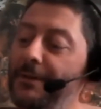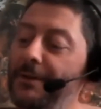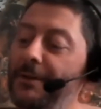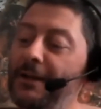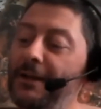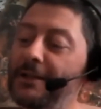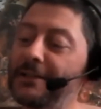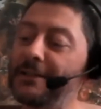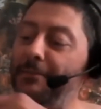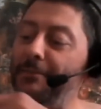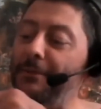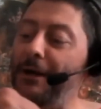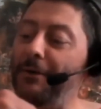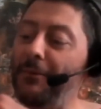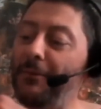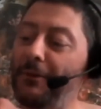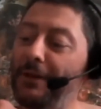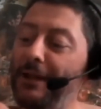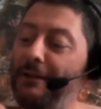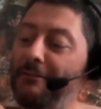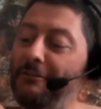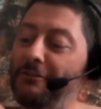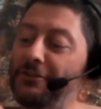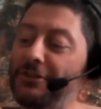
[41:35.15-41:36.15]
Except that one
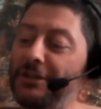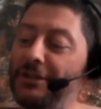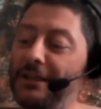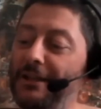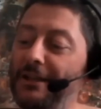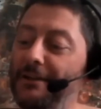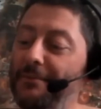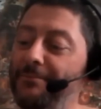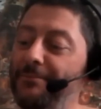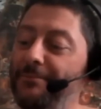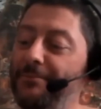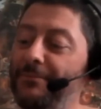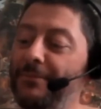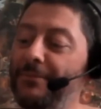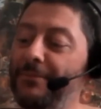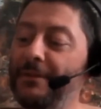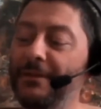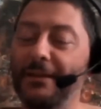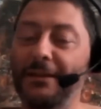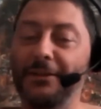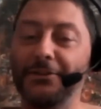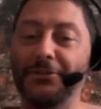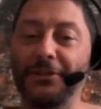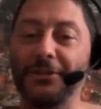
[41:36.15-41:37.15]
there is the
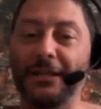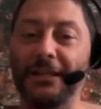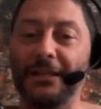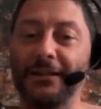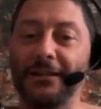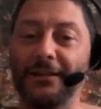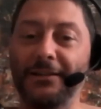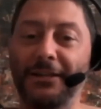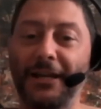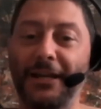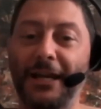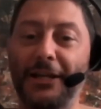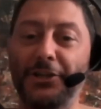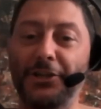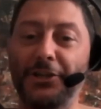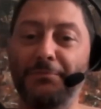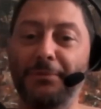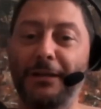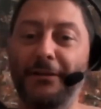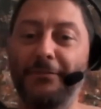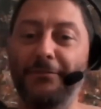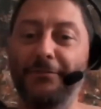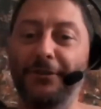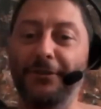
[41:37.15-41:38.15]
hinge
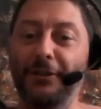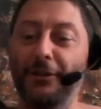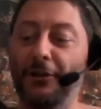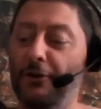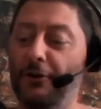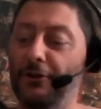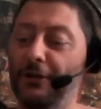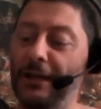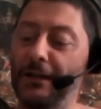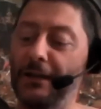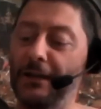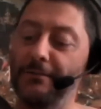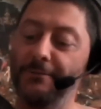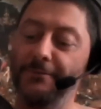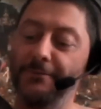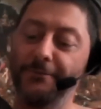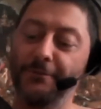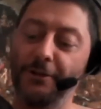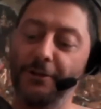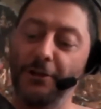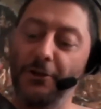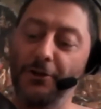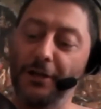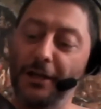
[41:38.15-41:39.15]
pin for the locking
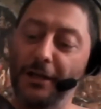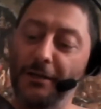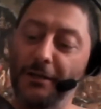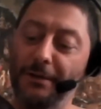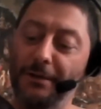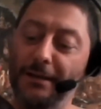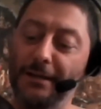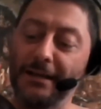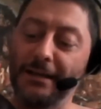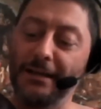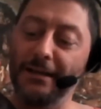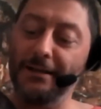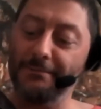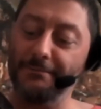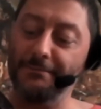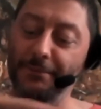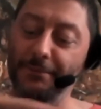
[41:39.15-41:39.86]
pin here.